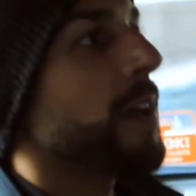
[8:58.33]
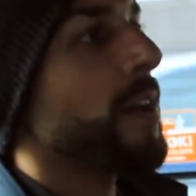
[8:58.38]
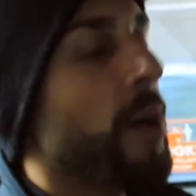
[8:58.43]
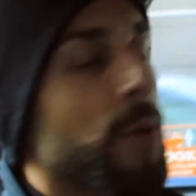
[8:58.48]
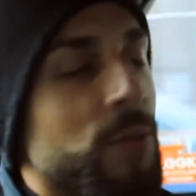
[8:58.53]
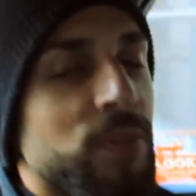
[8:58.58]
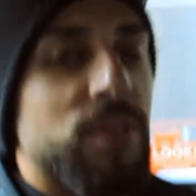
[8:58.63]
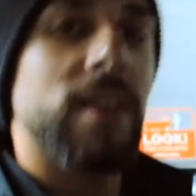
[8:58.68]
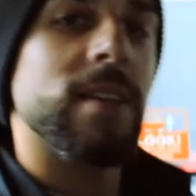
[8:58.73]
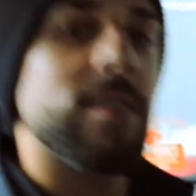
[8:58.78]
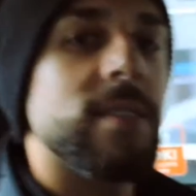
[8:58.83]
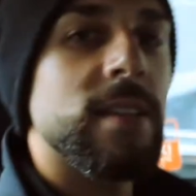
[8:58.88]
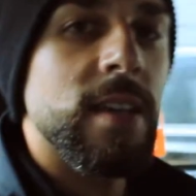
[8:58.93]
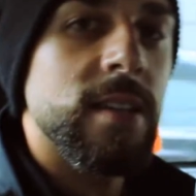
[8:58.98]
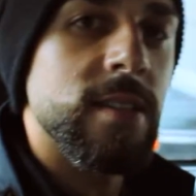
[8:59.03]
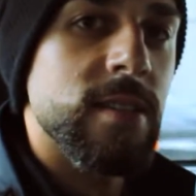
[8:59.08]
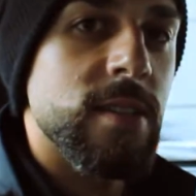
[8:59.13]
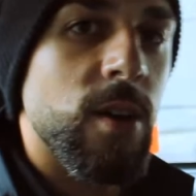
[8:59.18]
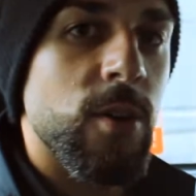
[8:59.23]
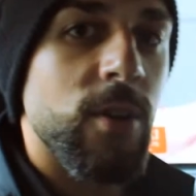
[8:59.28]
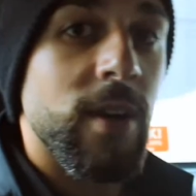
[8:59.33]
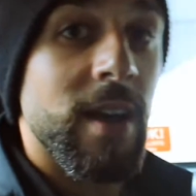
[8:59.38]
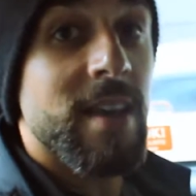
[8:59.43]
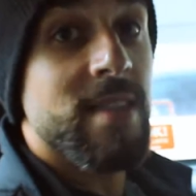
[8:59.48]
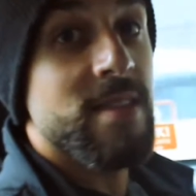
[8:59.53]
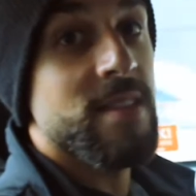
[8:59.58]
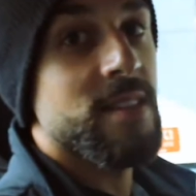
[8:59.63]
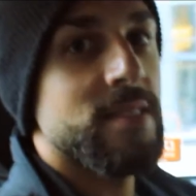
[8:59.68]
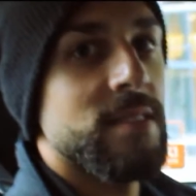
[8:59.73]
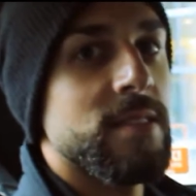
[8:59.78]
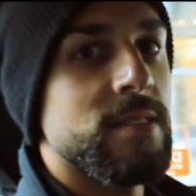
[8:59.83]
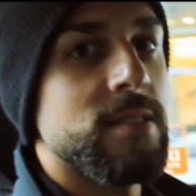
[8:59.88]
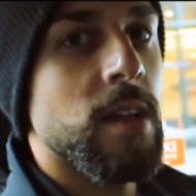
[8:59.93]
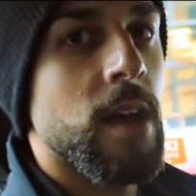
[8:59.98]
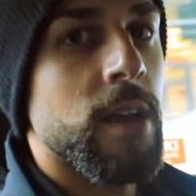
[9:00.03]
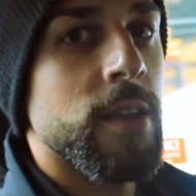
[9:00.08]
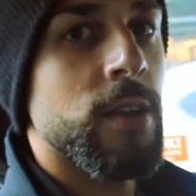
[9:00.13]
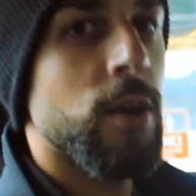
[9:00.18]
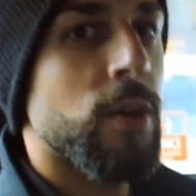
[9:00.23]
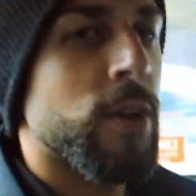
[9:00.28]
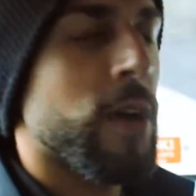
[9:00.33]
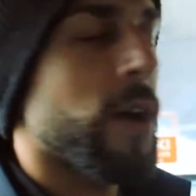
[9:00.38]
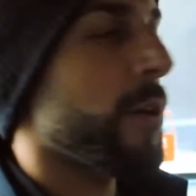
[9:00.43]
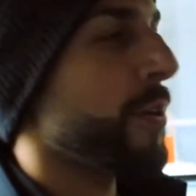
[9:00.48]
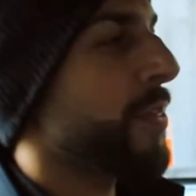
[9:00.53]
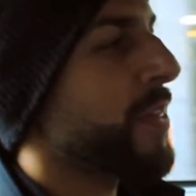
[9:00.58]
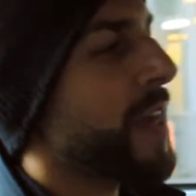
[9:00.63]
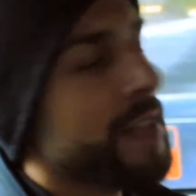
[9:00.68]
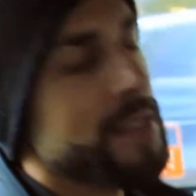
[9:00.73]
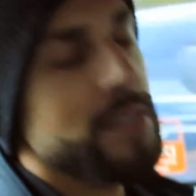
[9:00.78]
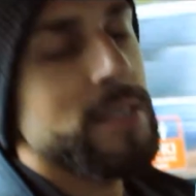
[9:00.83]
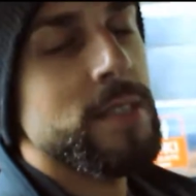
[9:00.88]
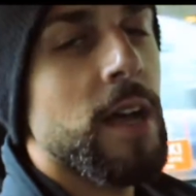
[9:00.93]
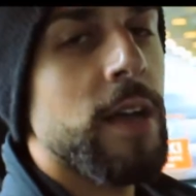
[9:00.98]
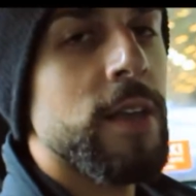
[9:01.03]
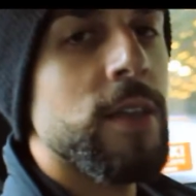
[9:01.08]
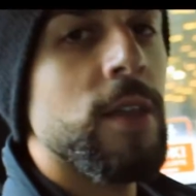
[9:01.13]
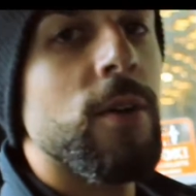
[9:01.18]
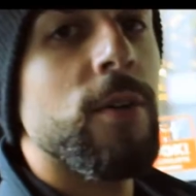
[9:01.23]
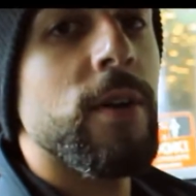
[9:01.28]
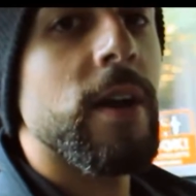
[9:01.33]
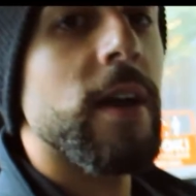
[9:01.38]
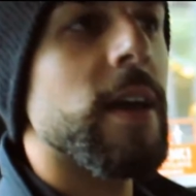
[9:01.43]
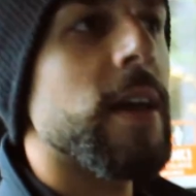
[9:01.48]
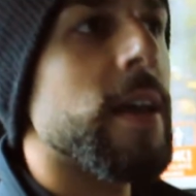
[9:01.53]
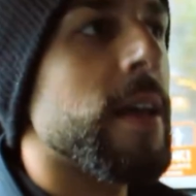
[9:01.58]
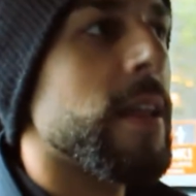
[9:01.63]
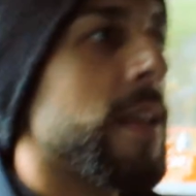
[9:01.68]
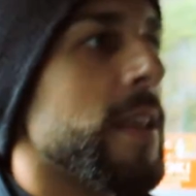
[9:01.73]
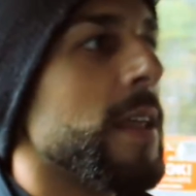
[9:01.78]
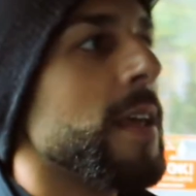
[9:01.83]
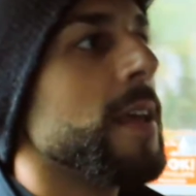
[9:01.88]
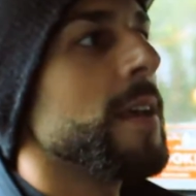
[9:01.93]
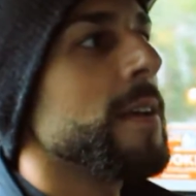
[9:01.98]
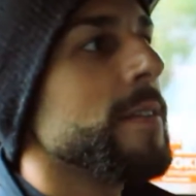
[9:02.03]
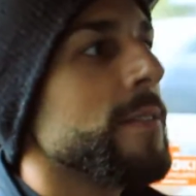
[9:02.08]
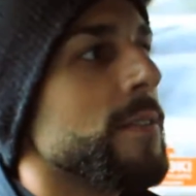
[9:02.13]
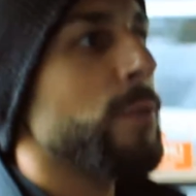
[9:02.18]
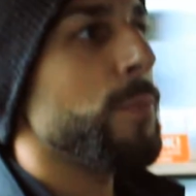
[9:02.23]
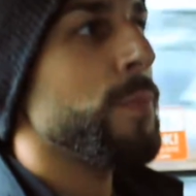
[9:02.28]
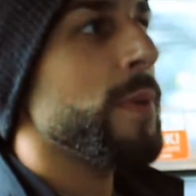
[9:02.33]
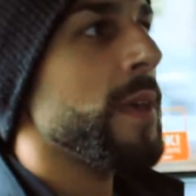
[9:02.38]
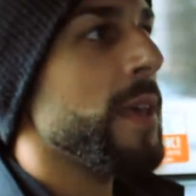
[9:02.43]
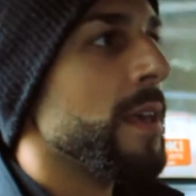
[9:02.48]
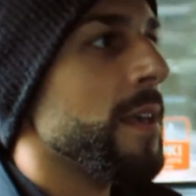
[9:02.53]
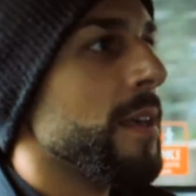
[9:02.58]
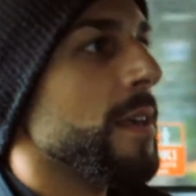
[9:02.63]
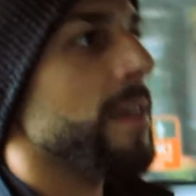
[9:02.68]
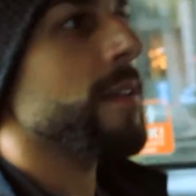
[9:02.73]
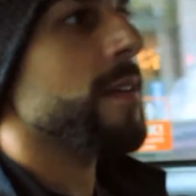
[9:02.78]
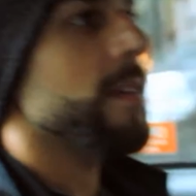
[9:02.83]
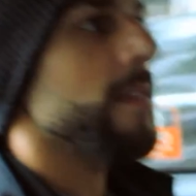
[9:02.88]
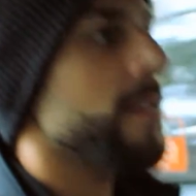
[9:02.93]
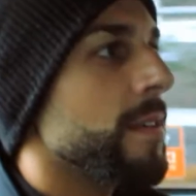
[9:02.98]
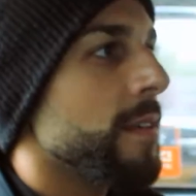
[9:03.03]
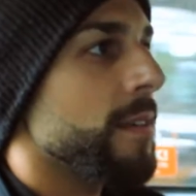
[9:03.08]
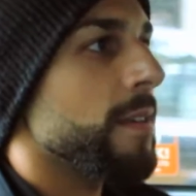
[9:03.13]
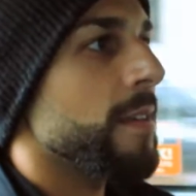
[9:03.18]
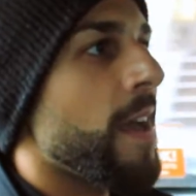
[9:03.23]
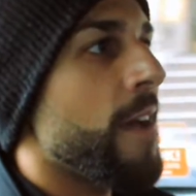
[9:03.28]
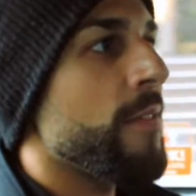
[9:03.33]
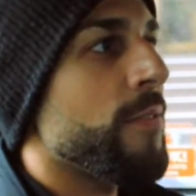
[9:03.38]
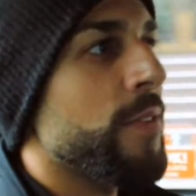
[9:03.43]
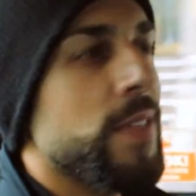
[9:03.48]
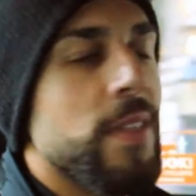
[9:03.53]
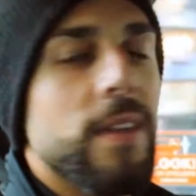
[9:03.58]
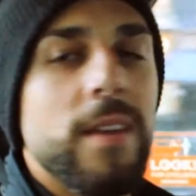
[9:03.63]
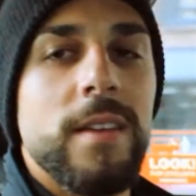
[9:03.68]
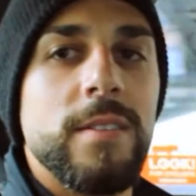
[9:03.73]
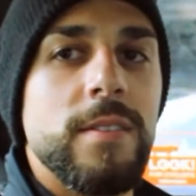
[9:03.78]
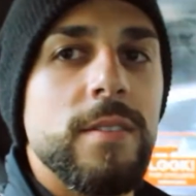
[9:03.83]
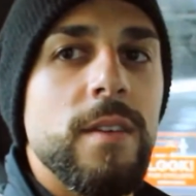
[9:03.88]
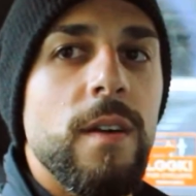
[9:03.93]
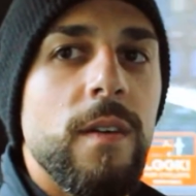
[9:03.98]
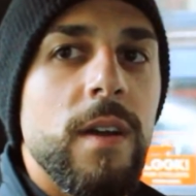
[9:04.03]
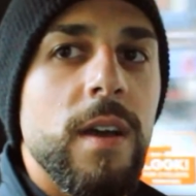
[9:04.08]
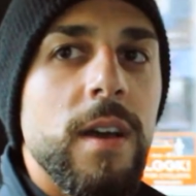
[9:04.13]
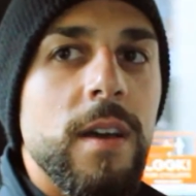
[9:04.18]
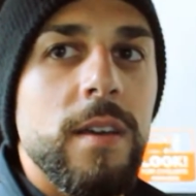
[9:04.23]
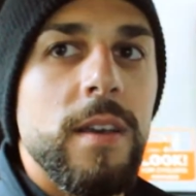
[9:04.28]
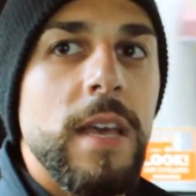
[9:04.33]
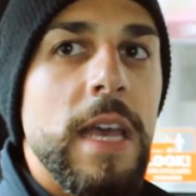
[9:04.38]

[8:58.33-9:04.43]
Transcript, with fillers: oh, this is yoga and this is not yoga, or that's not yoga. And to me, everything is yoga